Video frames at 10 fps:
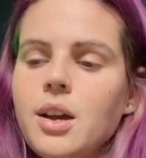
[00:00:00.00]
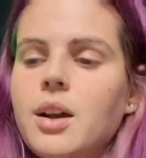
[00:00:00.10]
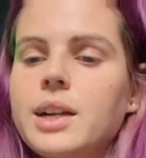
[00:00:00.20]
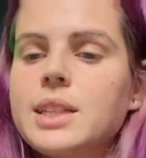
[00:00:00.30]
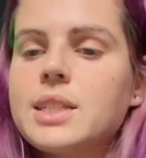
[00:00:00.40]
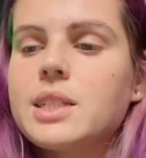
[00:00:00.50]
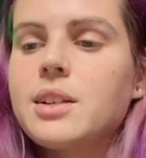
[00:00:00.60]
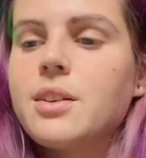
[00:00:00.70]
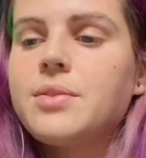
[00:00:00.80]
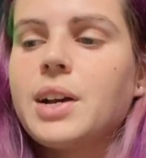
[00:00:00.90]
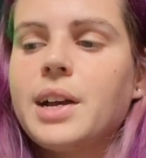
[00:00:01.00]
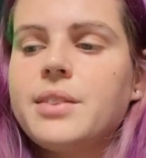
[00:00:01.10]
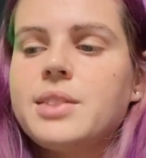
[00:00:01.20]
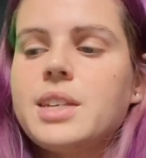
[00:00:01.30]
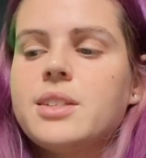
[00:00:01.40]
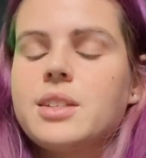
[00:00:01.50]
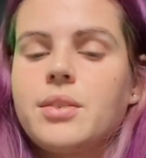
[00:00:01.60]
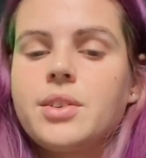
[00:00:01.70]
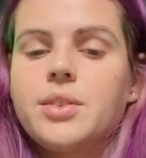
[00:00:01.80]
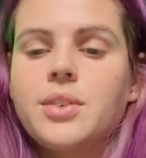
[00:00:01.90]
All right, let's clarify the
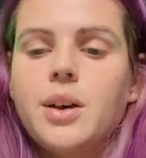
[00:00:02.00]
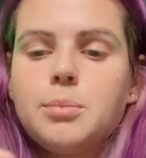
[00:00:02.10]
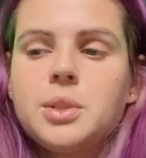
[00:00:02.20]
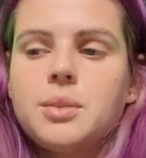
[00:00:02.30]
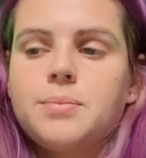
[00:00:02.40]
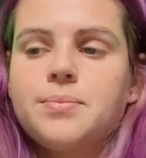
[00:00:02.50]
Seven of Cups.